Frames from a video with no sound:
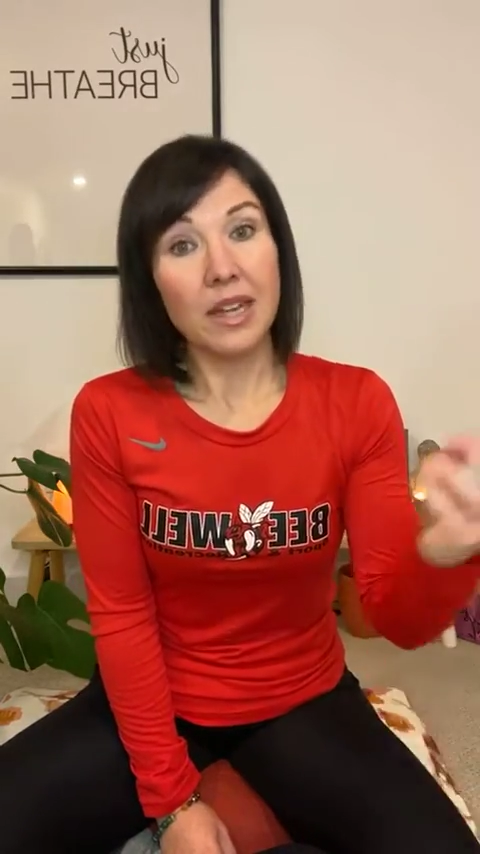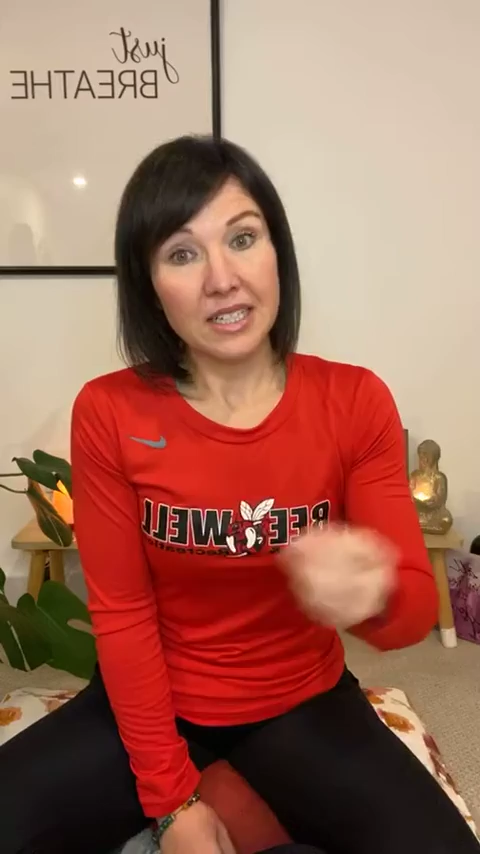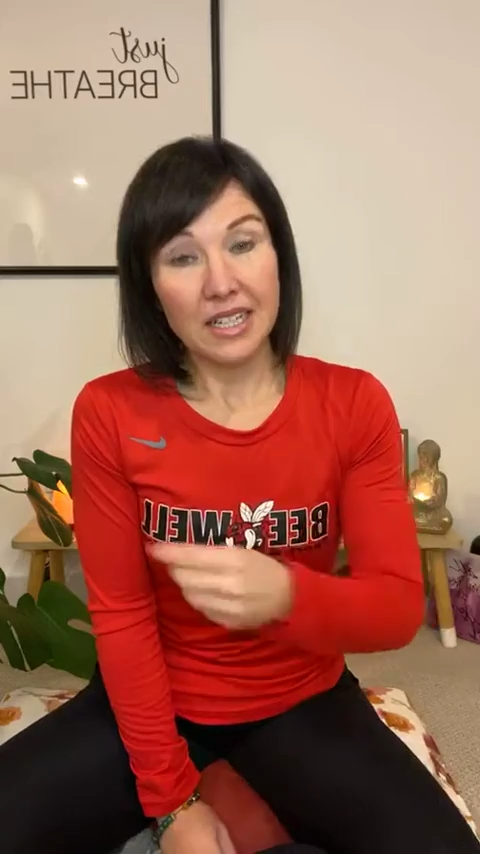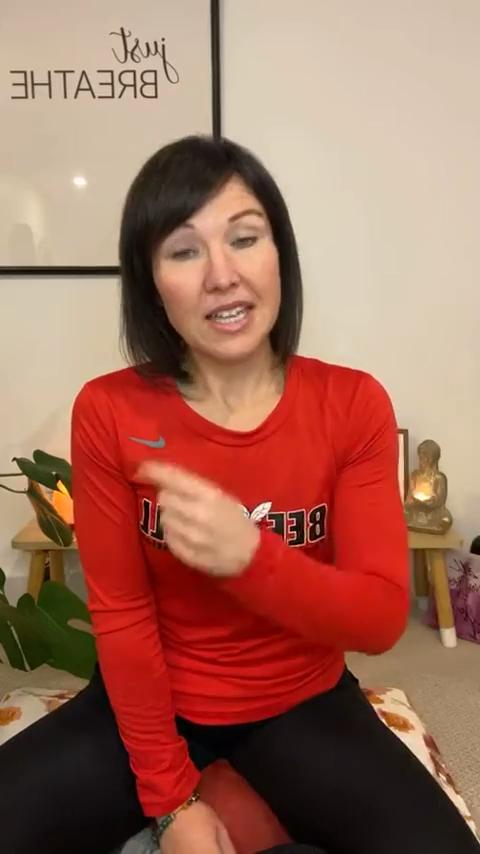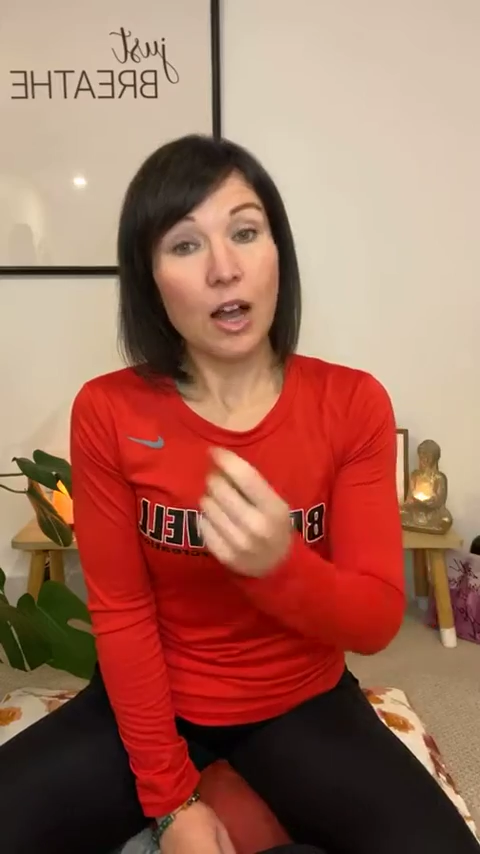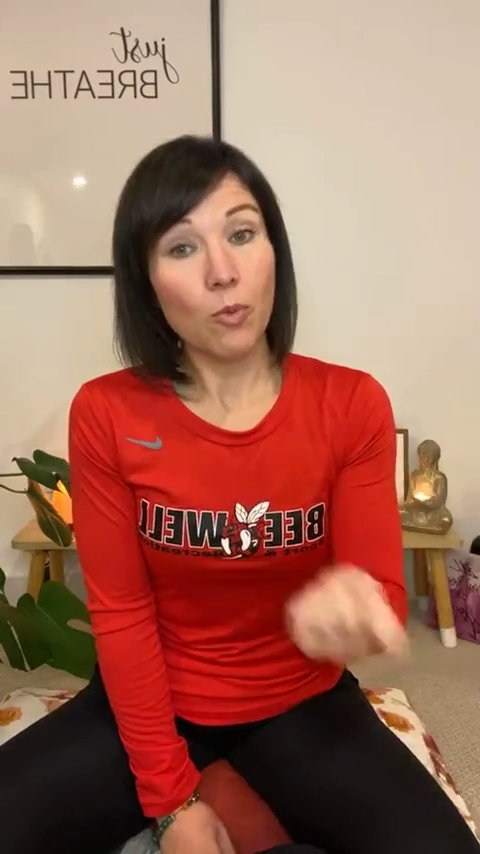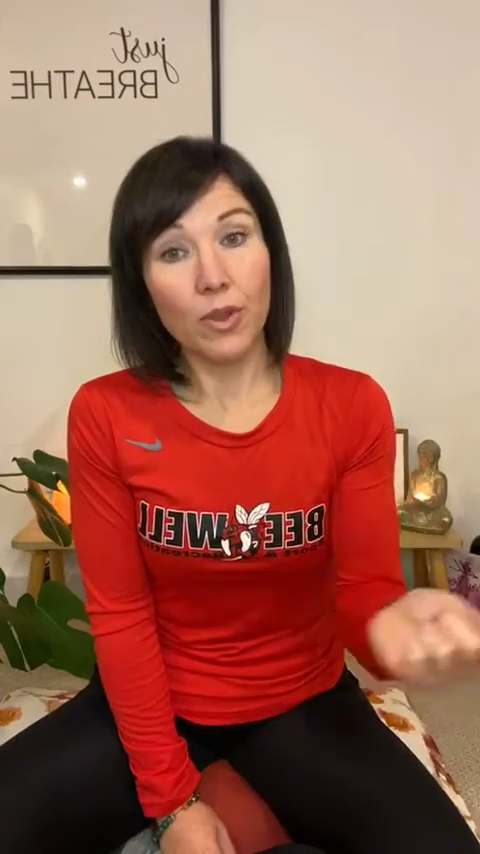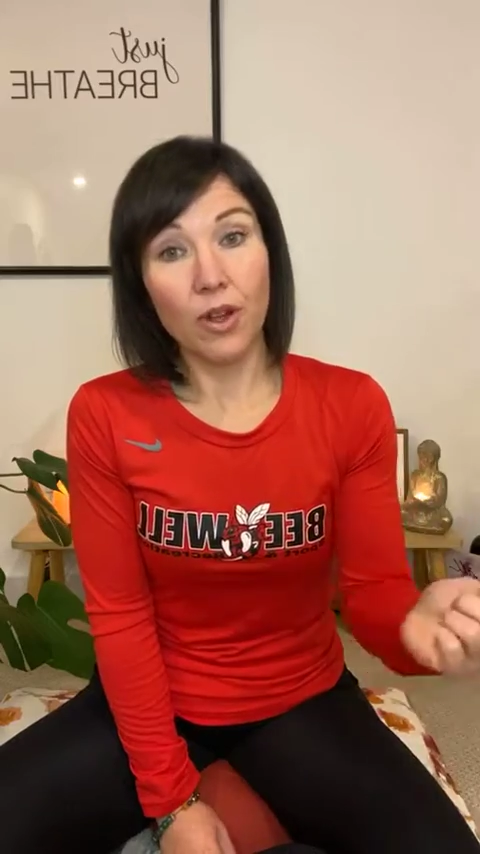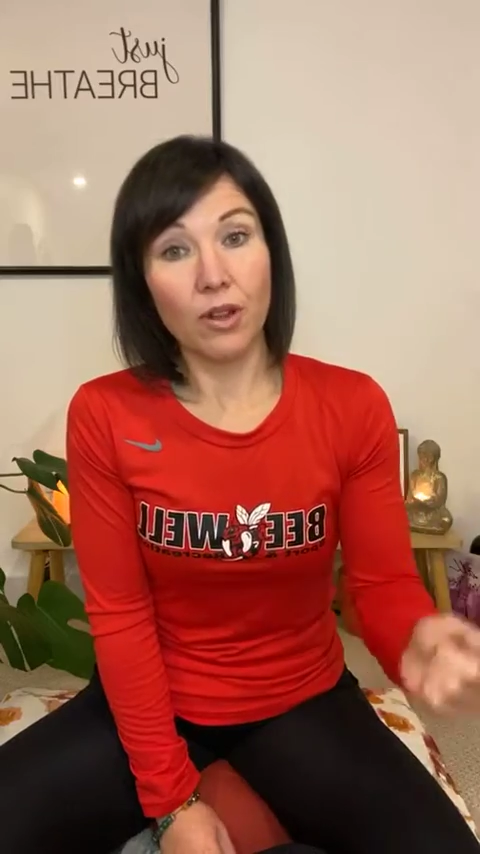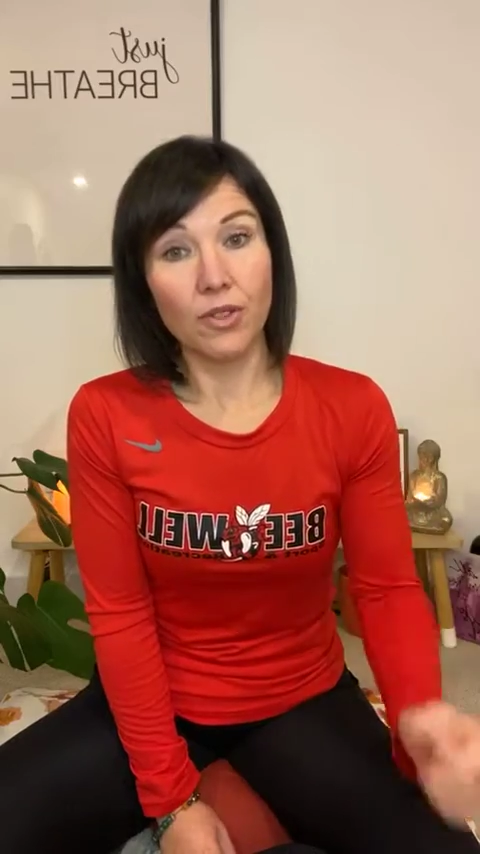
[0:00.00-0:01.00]
it does help
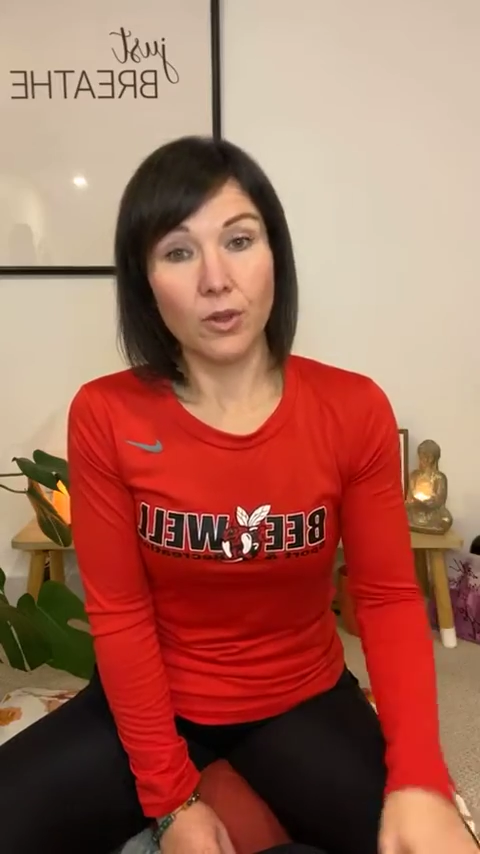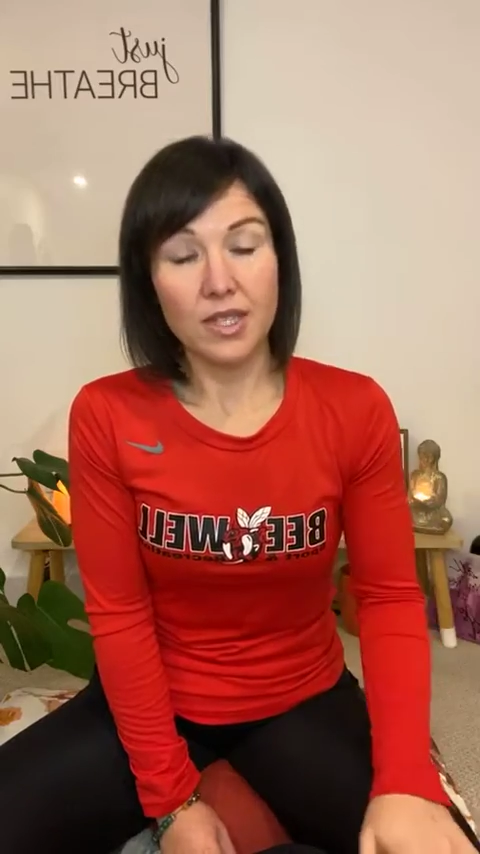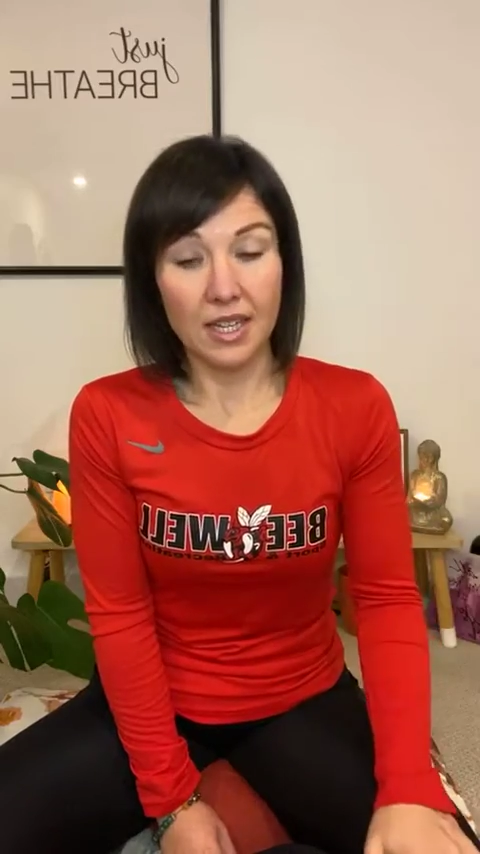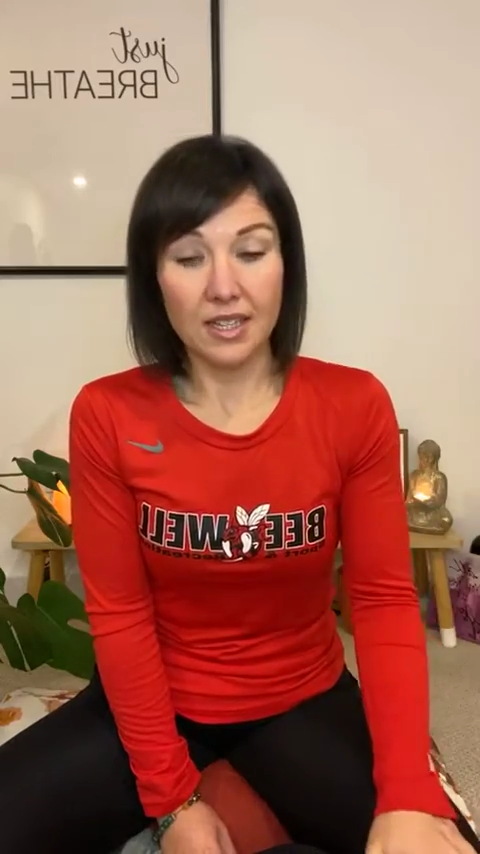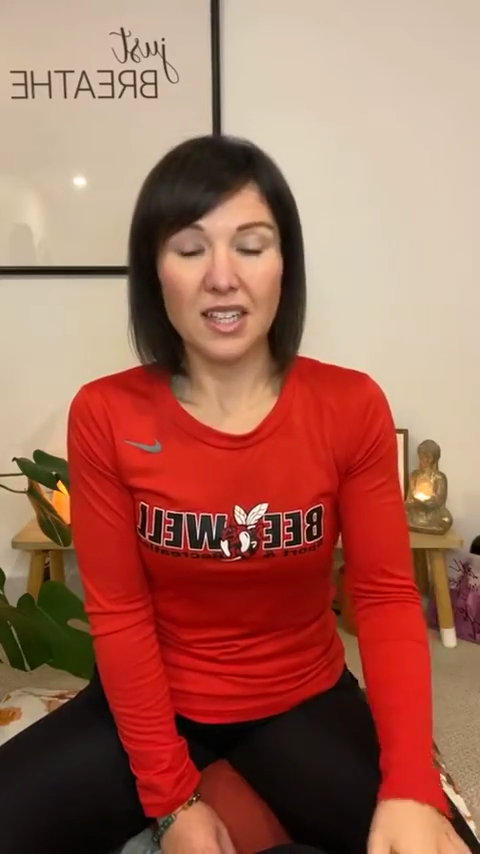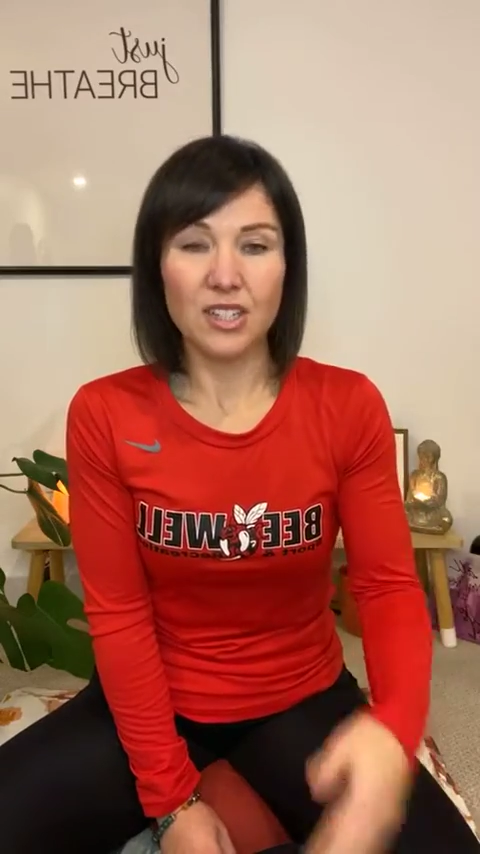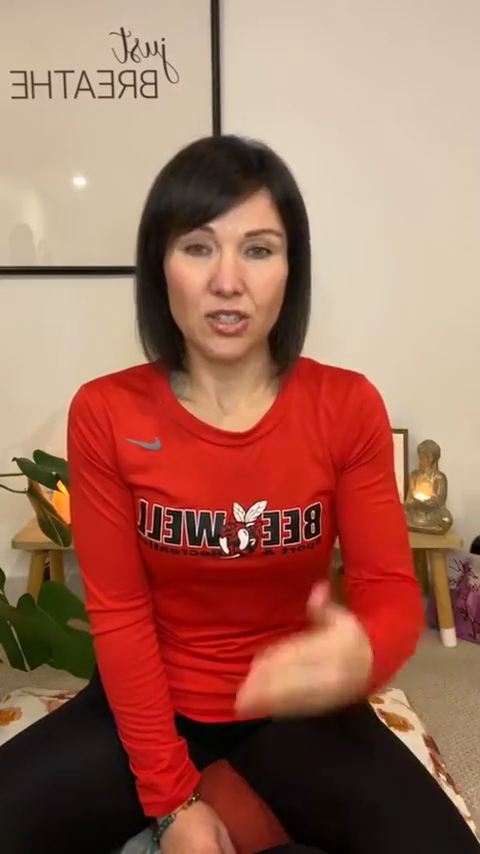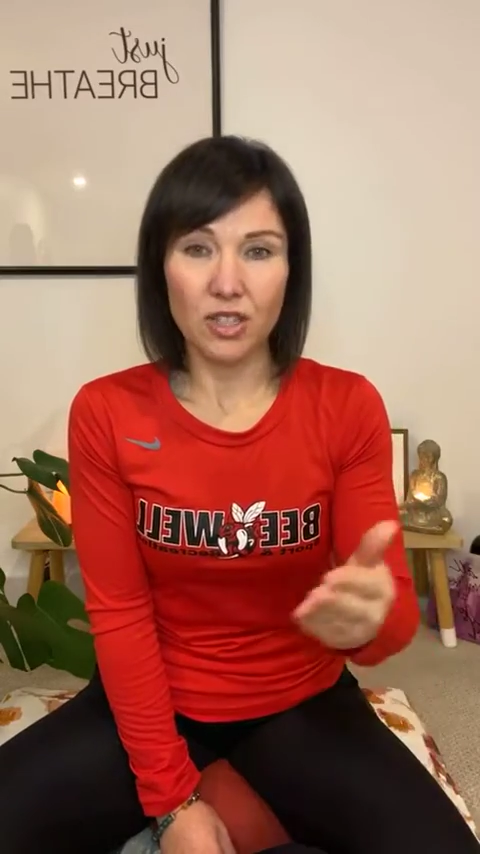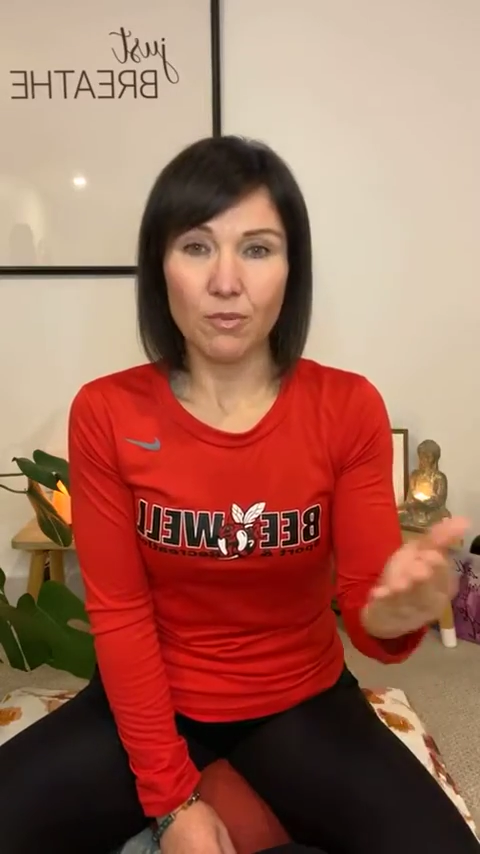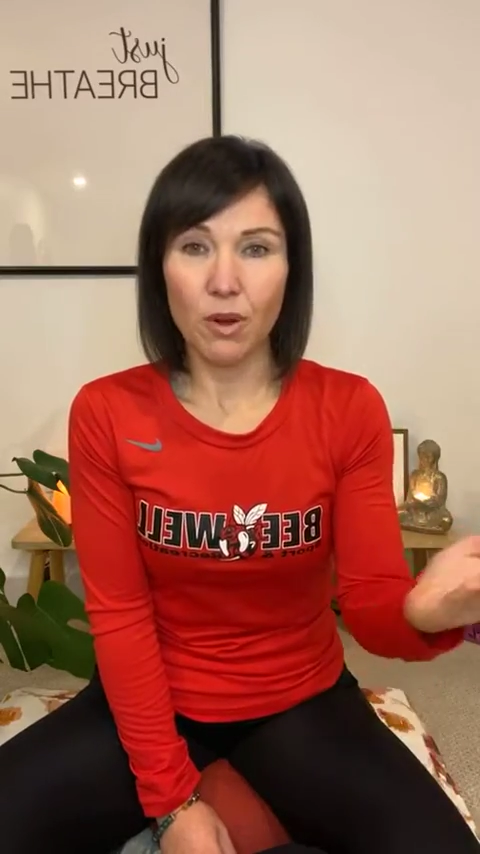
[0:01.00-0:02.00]
with all of those things as you can